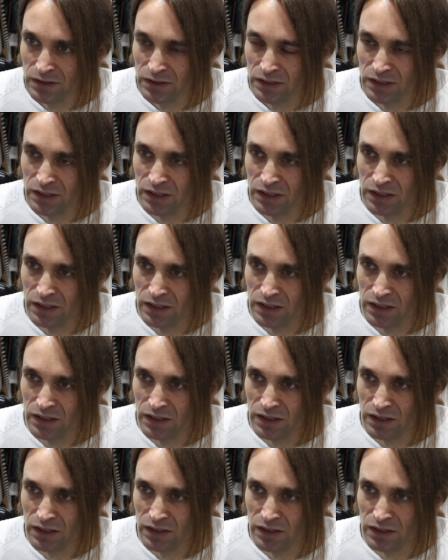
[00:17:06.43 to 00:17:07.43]

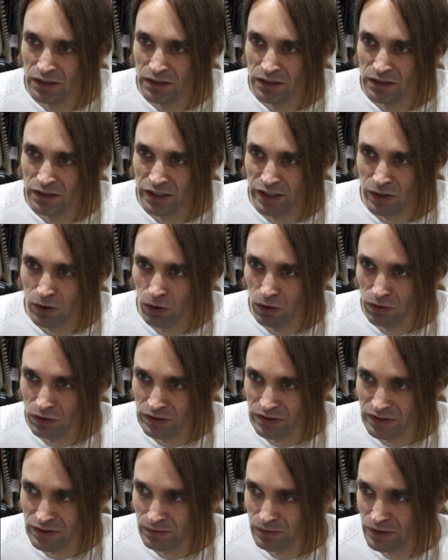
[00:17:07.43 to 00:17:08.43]
and a
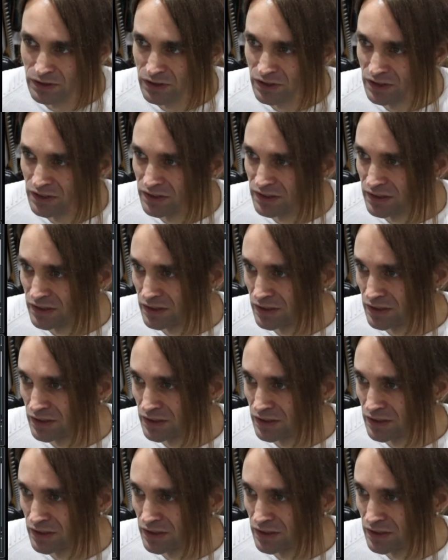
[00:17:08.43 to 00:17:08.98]
chorus, which is